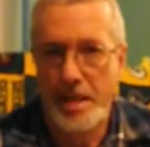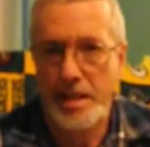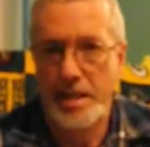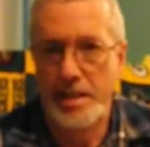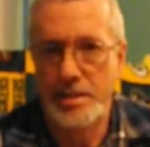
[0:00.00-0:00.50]

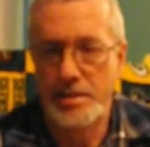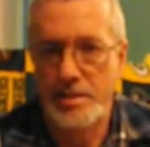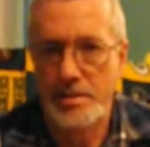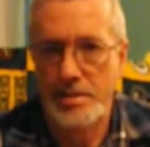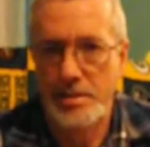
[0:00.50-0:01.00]
And
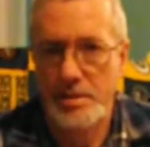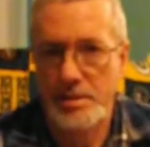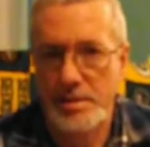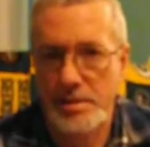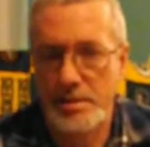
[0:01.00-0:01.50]

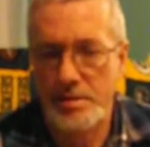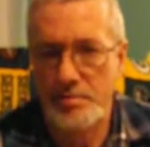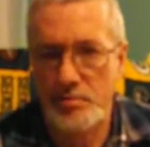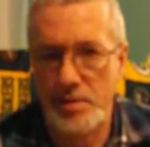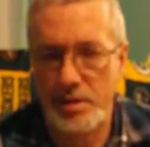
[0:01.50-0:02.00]

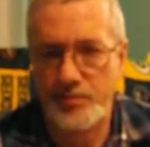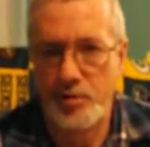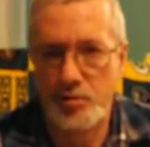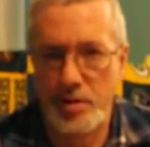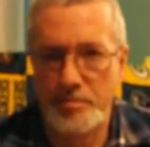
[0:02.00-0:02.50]
if
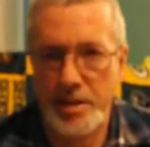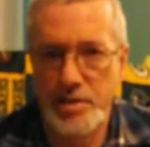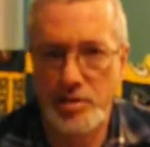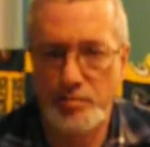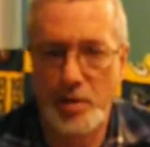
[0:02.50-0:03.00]
you're in a
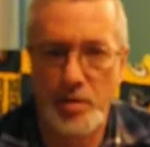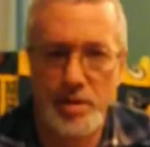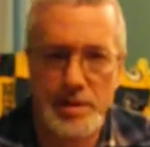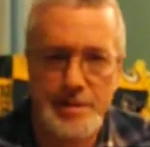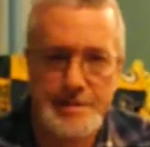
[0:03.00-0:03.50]
major
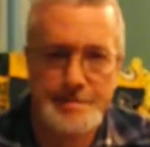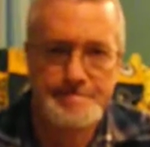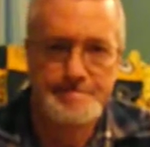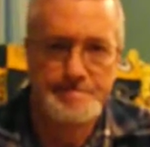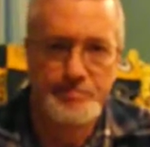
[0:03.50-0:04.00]
party
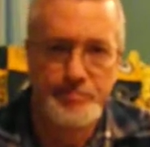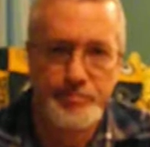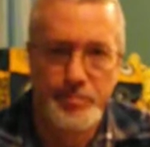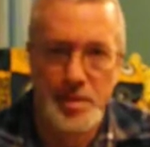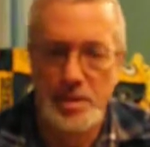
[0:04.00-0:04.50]

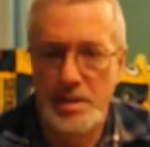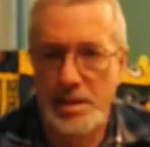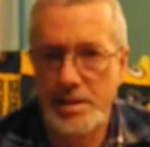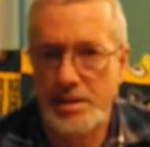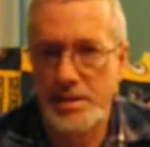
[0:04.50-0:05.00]

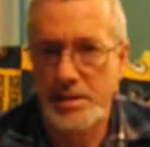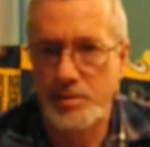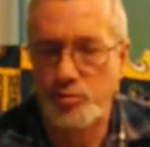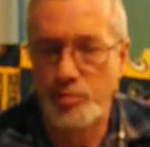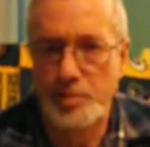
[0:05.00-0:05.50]
like the
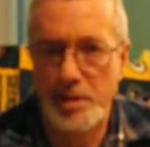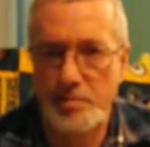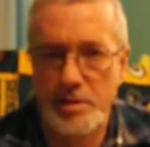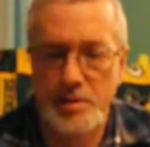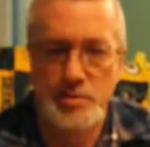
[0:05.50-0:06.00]

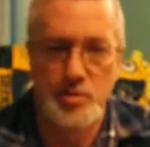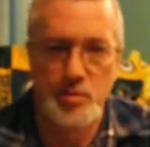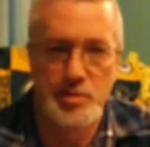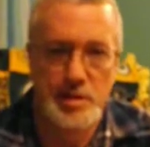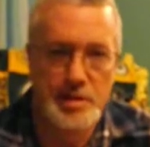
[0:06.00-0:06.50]
Republicans
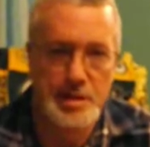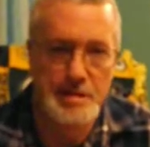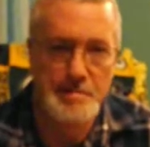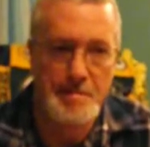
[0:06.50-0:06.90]
or the